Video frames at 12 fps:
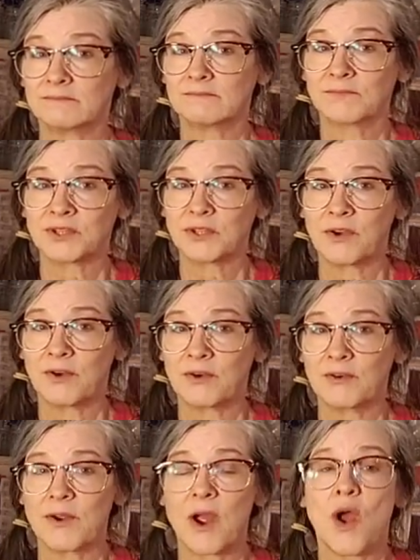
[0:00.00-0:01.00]

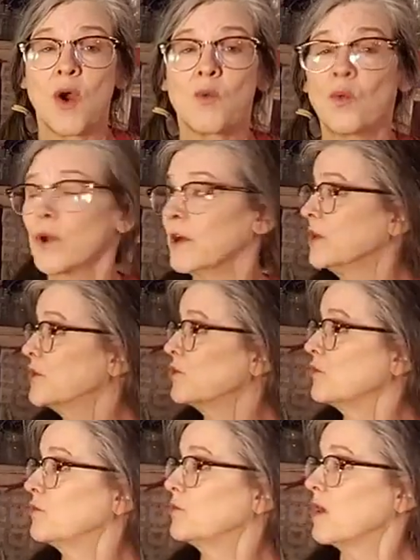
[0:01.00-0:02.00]
So we're going to
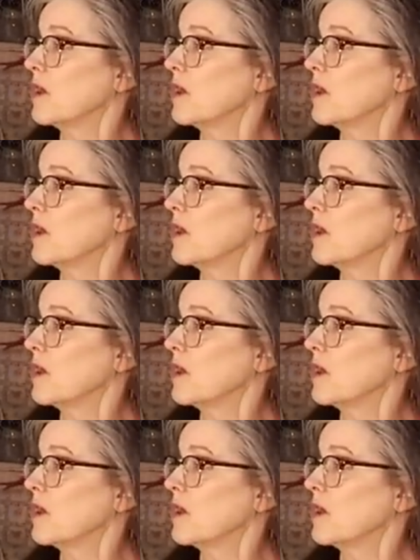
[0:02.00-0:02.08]
do